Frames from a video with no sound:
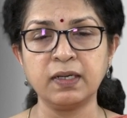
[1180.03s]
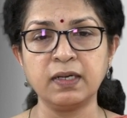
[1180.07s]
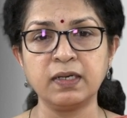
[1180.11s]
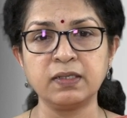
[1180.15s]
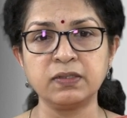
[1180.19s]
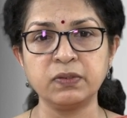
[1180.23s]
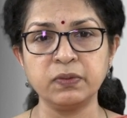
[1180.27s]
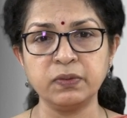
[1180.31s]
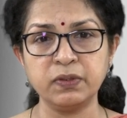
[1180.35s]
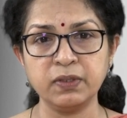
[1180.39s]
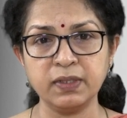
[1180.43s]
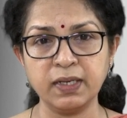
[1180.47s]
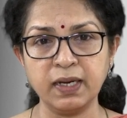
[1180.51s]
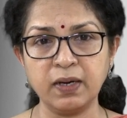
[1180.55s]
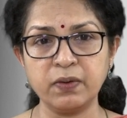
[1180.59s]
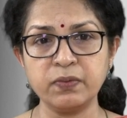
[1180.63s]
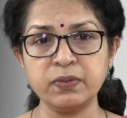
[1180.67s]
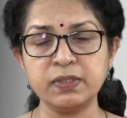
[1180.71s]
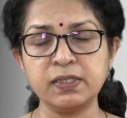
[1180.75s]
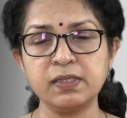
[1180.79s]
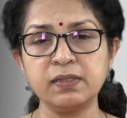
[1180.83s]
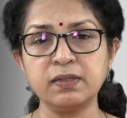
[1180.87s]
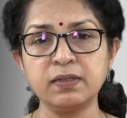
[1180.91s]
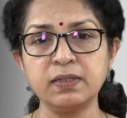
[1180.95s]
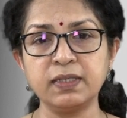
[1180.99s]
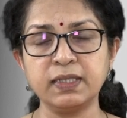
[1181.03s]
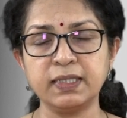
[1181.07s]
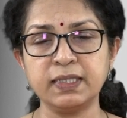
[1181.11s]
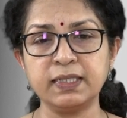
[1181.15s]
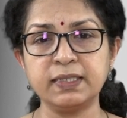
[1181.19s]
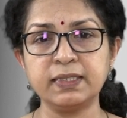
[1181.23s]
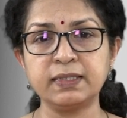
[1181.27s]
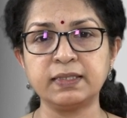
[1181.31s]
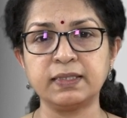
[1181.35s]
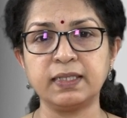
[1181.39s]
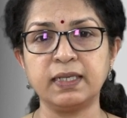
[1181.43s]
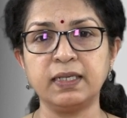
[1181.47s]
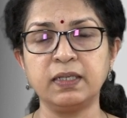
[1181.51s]
So the counselor
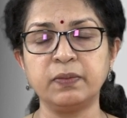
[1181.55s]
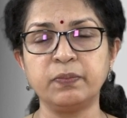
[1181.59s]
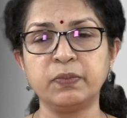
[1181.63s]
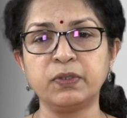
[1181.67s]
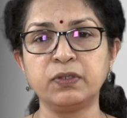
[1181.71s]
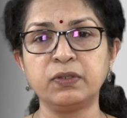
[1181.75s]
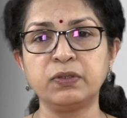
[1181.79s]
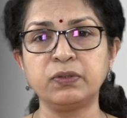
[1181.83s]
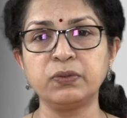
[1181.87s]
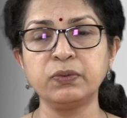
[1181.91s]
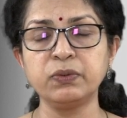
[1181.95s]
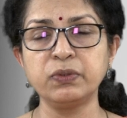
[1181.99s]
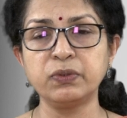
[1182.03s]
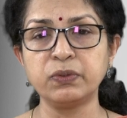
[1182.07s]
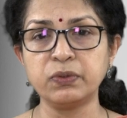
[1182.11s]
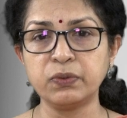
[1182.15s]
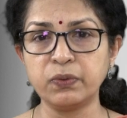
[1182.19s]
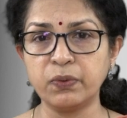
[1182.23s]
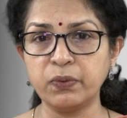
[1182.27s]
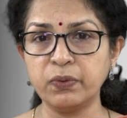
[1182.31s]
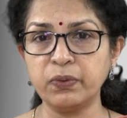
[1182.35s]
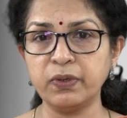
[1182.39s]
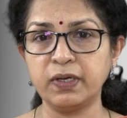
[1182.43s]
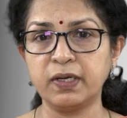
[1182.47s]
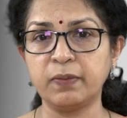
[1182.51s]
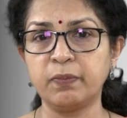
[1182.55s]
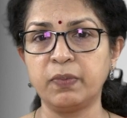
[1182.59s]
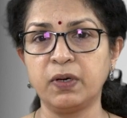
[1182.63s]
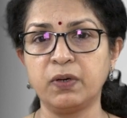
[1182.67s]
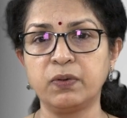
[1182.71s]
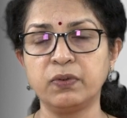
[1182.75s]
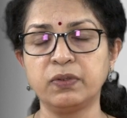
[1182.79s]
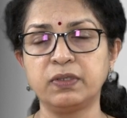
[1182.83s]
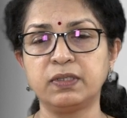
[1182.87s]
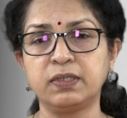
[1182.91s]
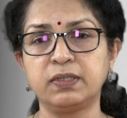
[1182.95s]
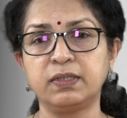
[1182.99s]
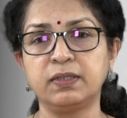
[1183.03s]
is able to know
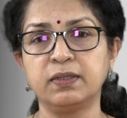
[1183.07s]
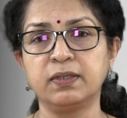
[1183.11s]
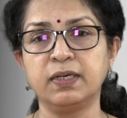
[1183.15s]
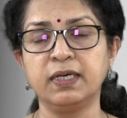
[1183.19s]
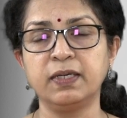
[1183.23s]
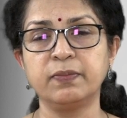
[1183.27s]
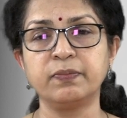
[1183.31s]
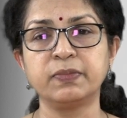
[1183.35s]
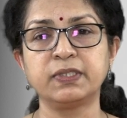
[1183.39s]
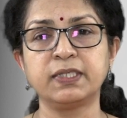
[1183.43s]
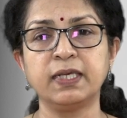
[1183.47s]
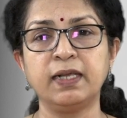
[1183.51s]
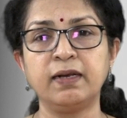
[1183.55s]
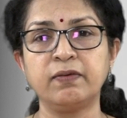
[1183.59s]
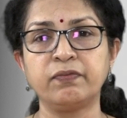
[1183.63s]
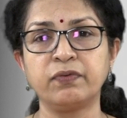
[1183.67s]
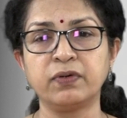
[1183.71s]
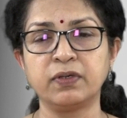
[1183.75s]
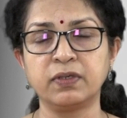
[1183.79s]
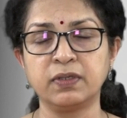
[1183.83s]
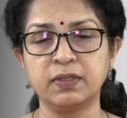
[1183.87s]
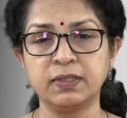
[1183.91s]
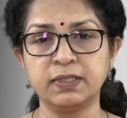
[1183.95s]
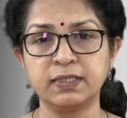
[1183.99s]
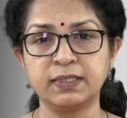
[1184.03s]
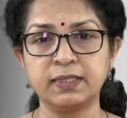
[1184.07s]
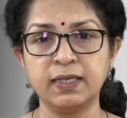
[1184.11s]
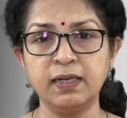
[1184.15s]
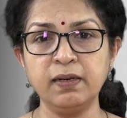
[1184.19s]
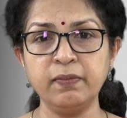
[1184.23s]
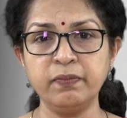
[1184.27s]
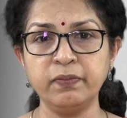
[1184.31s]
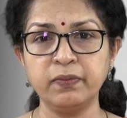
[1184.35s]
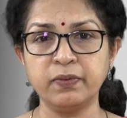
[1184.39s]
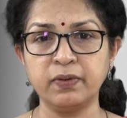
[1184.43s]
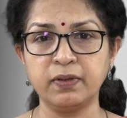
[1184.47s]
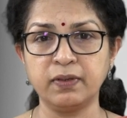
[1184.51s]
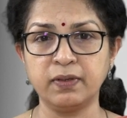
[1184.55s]
about himself or herself,
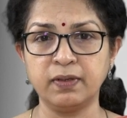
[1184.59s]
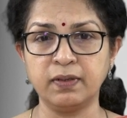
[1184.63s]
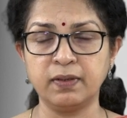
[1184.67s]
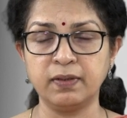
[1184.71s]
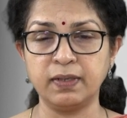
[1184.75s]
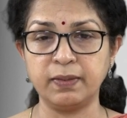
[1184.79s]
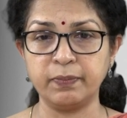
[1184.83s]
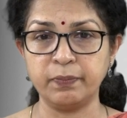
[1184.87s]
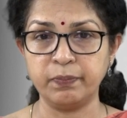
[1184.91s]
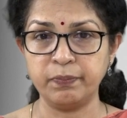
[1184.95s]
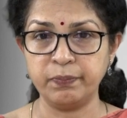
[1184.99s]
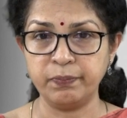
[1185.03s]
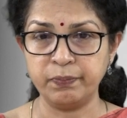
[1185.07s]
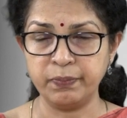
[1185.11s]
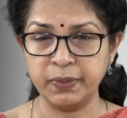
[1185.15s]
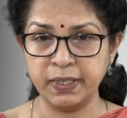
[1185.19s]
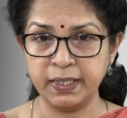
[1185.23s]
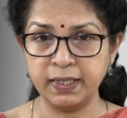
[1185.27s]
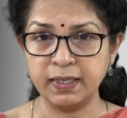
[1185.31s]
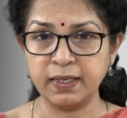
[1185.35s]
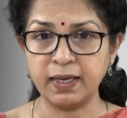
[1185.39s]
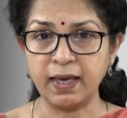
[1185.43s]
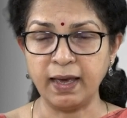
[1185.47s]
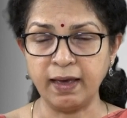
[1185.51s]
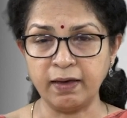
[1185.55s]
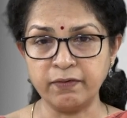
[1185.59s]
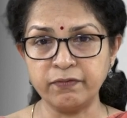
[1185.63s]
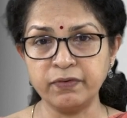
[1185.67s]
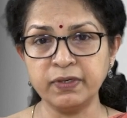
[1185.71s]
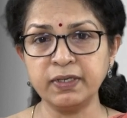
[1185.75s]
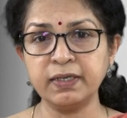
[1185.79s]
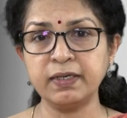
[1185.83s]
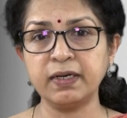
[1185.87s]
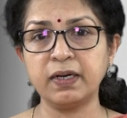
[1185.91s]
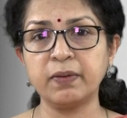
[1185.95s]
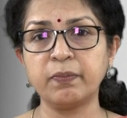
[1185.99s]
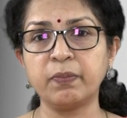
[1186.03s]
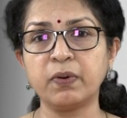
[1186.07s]
be
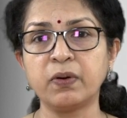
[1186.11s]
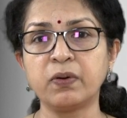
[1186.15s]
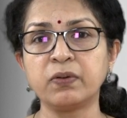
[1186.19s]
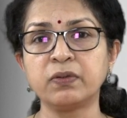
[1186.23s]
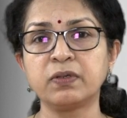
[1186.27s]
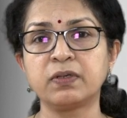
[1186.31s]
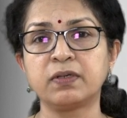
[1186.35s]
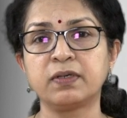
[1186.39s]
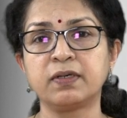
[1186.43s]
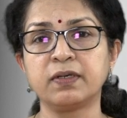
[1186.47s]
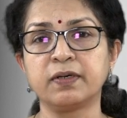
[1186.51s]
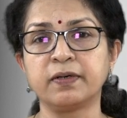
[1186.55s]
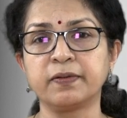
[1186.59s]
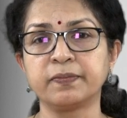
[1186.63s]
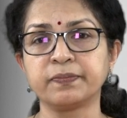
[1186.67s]
aware about